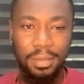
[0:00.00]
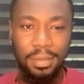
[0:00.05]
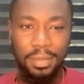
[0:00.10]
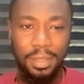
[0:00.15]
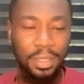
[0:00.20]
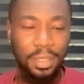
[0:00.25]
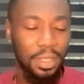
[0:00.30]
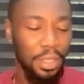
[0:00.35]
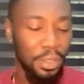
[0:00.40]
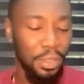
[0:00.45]

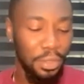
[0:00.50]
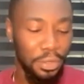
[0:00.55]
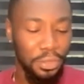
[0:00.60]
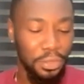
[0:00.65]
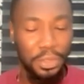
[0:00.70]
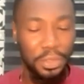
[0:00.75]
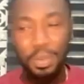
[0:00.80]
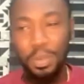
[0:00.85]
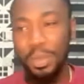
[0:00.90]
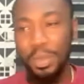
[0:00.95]
Thank you
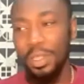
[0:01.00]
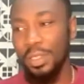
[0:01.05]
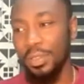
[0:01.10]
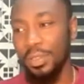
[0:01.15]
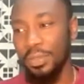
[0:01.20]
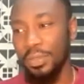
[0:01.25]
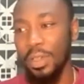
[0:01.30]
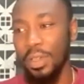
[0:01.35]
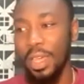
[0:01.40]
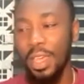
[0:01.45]
so much
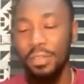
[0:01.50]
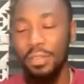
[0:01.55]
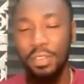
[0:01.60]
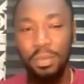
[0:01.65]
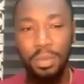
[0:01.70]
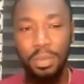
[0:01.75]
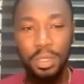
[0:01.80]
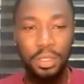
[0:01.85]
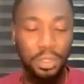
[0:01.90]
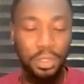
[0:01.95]
for having
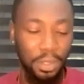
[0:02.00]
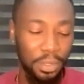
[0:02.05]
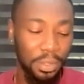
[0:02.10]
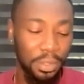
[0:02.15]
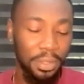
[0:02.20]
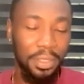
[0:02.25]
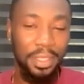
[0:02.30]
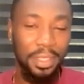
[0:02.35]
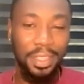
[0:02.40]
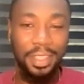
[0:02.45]
me,
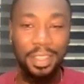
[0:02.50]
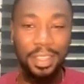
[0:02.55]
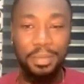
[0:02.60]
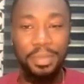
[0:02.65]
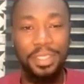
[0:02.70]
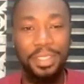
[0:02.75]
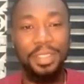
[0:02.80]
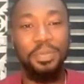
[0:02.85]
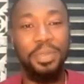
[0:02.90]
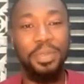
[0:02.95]
Joel.
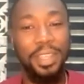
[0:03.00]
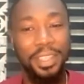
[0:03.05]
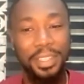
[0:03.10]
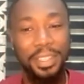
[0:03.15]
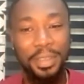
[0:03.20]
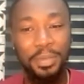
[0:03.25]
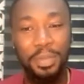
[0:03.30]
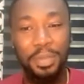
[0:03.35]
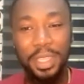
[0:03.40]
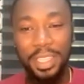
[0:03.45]
It's a
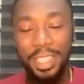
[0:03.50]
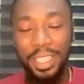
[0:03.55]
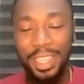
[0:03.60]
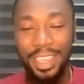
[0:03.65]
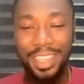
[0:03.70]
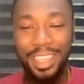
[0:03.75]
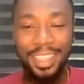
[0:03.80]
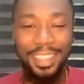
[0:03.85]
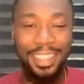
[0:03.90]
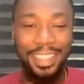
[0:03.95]
pleasure being
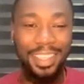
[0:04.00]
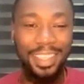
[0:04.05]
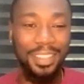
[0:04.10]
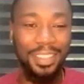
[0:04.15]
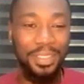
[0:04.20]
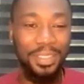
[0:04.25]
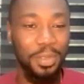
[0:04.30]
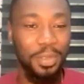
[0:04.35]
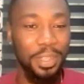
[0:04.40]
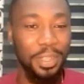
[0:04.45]
here
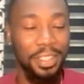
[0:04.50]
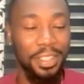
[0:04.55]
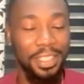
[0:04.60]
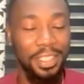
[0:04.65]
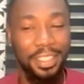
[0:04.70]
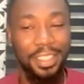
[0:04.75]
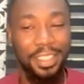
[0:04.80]
as well.